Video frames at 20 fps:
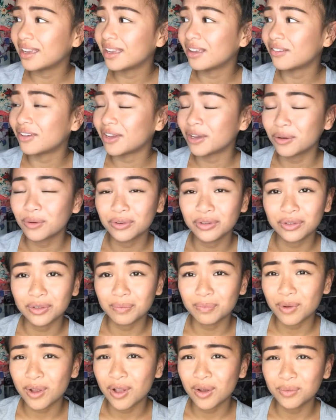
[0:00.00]
If I go to
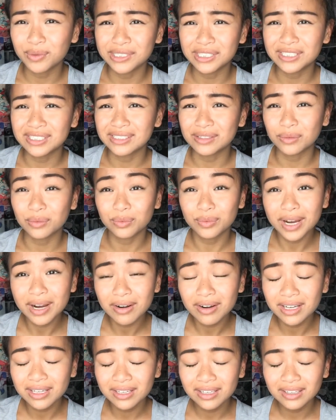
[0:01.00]
the mall, which is a
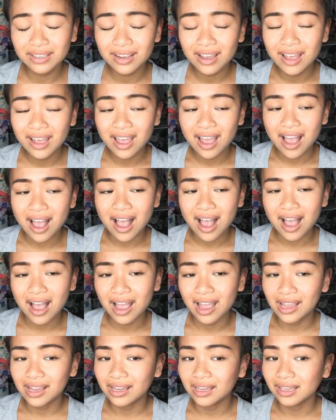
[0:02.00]
rarity,
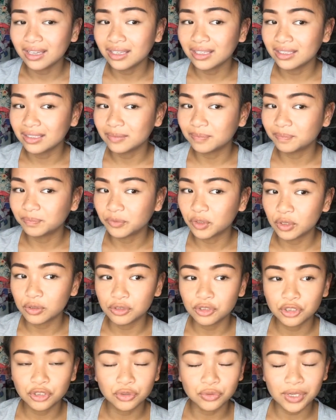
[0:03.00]
I go
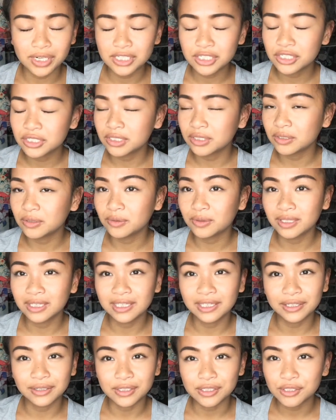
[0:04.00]
straight to the
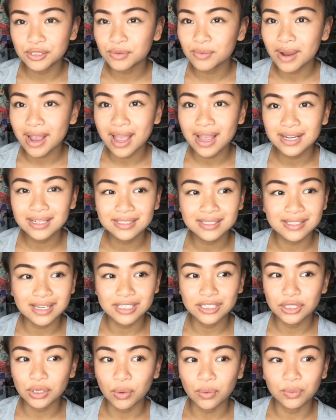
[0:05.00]
clearance racks.
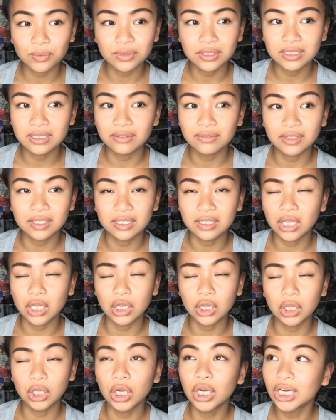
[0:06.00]
I don't even
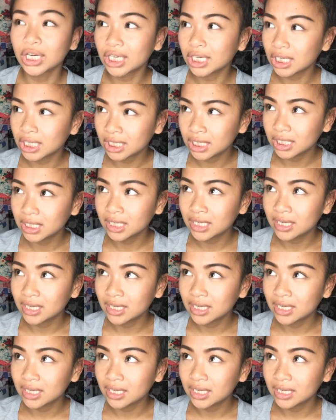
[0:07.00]
look